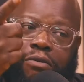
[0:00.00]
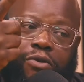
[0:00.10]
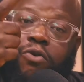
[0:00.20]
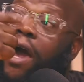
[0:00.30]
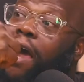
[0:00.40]

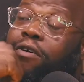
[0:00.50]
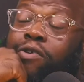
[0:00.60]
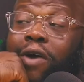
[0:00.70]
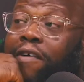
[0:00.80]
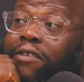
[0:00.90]
You have
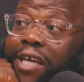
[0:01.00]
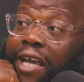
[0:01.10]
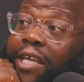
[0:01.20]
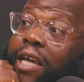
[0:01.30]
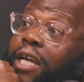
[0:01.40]
you have
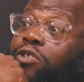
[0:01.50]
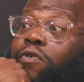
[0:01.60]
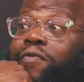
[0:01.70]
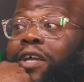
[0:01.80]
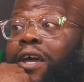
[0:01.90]
10 years
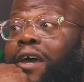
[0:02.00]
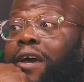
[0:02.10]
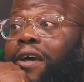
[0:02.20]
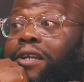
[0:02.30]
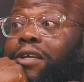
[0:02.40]
over your
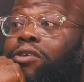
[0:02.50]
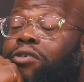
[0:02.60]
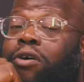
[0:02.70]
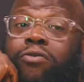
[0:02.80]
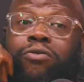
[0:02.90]
head. You
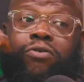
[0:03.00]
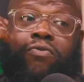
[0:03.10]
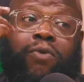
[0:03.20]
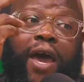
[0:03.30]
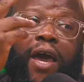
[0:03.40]
know, yeah.
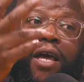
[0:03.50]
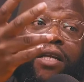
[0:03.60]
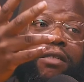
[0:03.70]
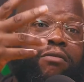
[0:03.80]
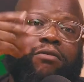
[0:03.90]
you
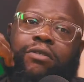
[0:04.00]
had